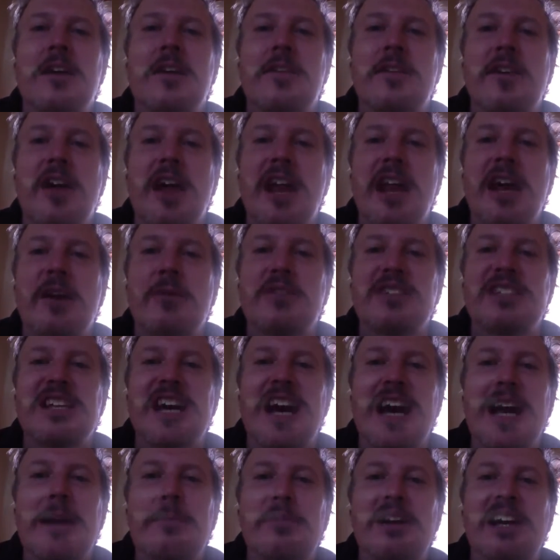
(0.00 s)
Thought I was a
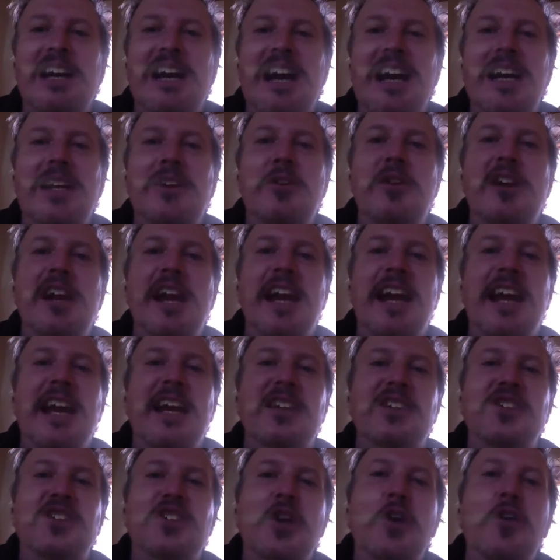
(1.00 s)
hypochondriac.
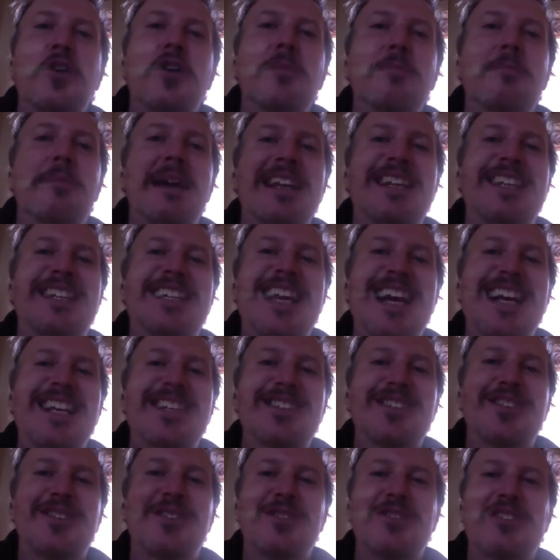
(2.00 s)
I show him my
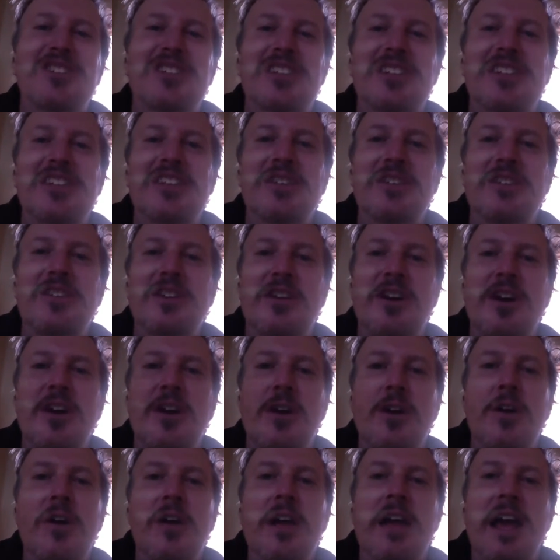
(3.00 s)
testicles a year
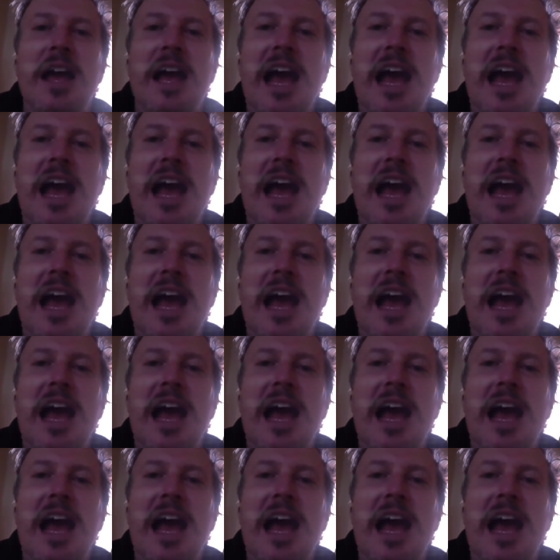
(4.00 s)
ago.